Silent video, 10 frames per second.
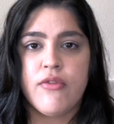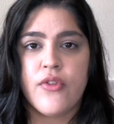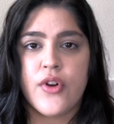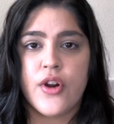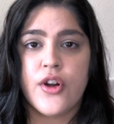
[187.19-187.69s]

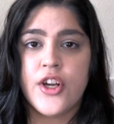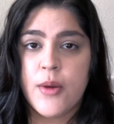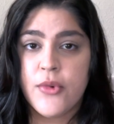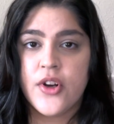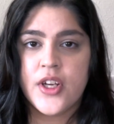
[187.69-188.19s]
for
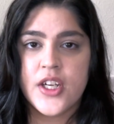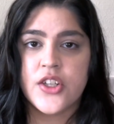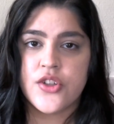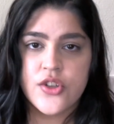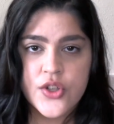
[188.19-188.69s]
number needed
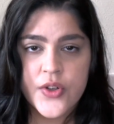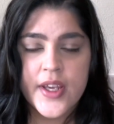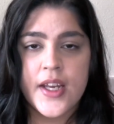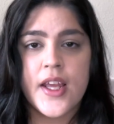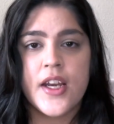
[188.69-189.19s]
to
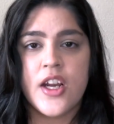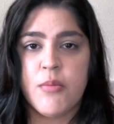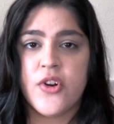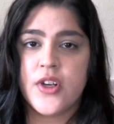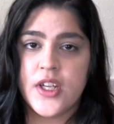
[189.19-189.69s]
treat and
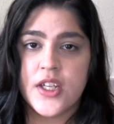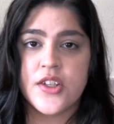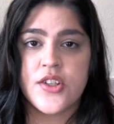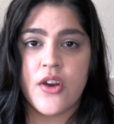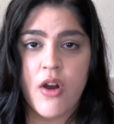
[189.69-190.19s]
number needed
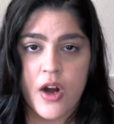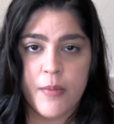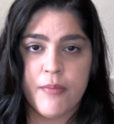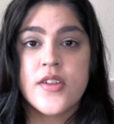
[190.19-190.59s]
to harm.